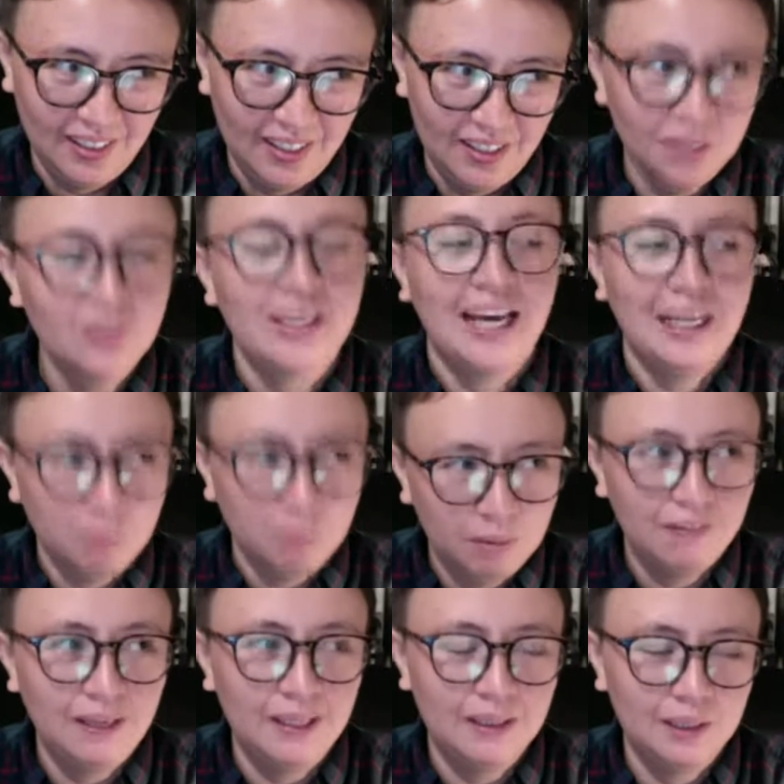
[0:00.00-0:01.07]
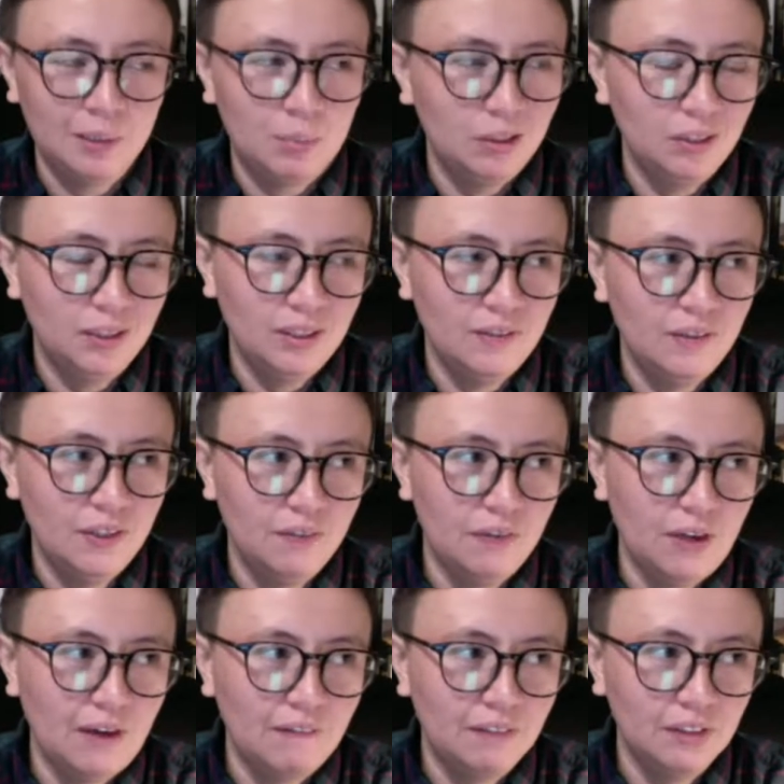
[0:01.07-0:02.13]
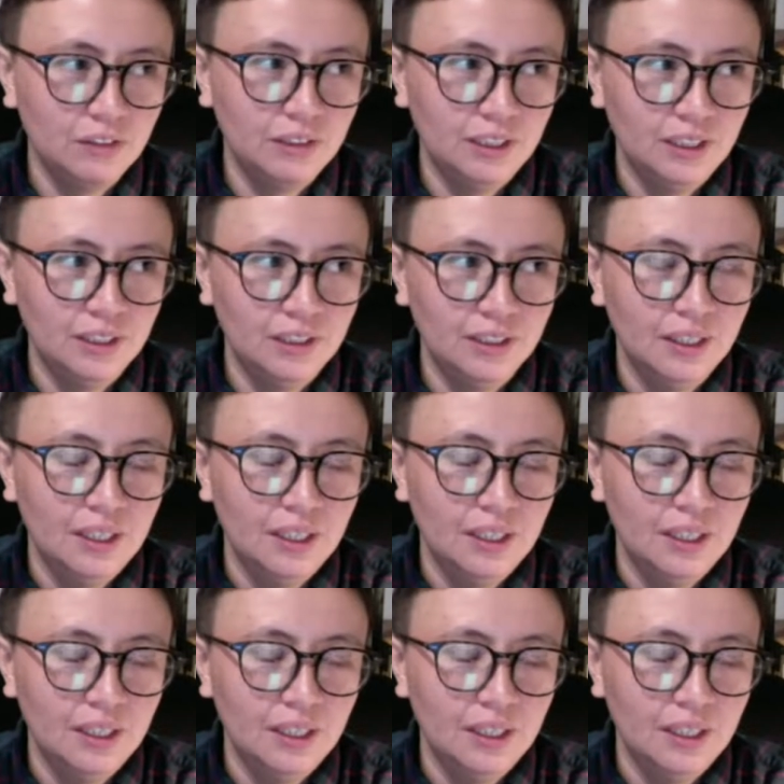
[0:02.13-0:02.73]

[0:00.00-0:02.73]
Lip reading: you can be flexible even if you have a routine.